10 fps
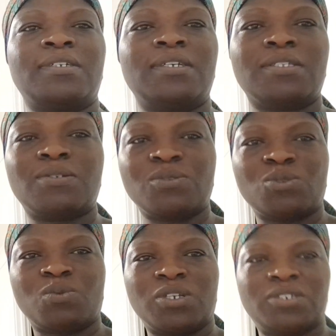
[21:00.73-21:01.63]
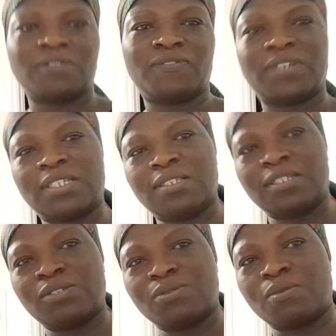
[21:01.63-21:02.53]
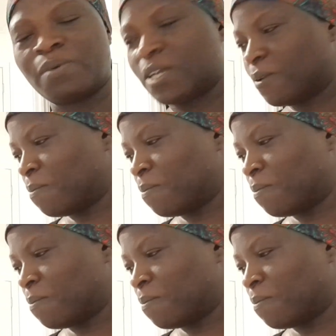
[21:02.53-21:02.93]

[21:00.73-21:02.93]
It's good to wash your face. You need to go back.